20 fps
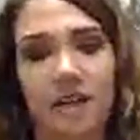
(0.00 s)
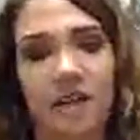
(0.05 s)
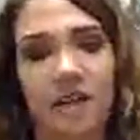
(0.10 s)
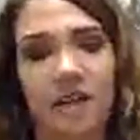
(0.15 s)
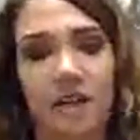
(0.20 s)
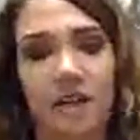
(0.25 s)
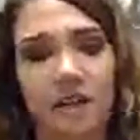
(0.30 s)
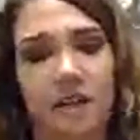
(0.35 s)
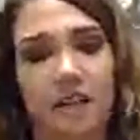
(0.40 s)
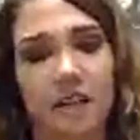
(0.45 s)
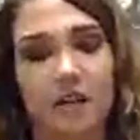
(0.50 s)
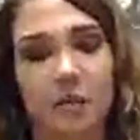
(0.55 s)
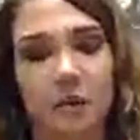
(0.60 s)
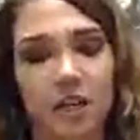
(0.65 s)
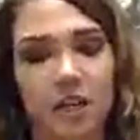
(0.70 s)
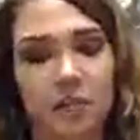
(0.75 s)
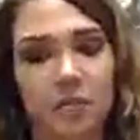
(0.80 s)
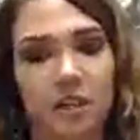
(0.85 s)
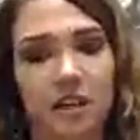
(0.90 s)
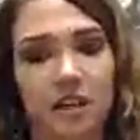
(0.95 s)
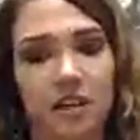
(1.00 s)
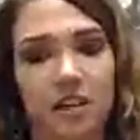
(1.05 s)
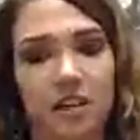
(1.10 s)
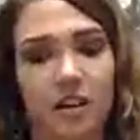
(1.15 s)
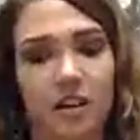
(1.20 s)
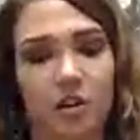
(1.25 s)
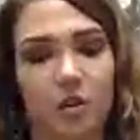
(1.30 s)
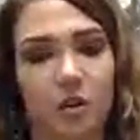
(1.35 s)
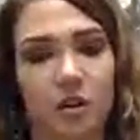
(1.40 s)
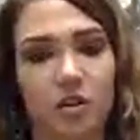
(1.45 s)
I know you said you wanted to
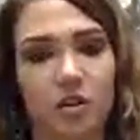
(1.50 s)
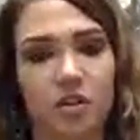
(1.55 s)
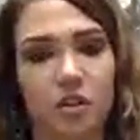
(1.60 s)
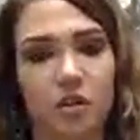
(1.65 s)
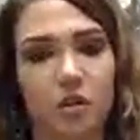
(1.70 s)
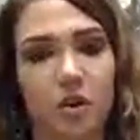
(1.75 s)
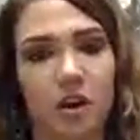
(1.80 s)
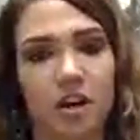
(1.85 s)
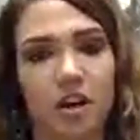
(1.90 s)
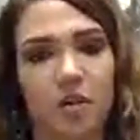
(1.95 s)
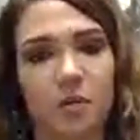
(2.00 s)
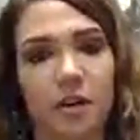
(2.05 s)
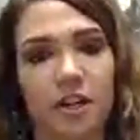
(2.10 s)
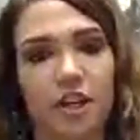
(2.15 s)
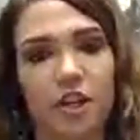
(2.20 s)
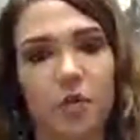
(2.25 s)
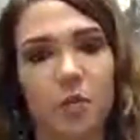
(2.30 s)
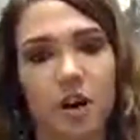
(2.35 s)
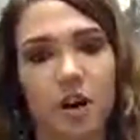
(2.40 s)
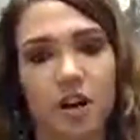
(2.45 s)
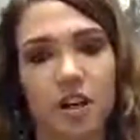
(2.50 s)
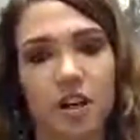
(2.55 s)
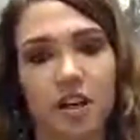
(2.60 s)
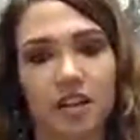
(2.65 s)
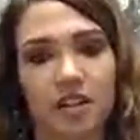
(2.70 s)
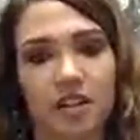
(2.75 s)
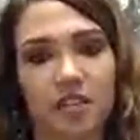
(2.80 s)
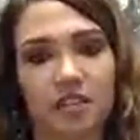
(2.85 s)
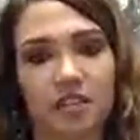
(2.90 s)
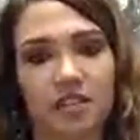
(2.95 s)
be, closer to work. Where do you
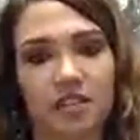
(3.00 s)
work?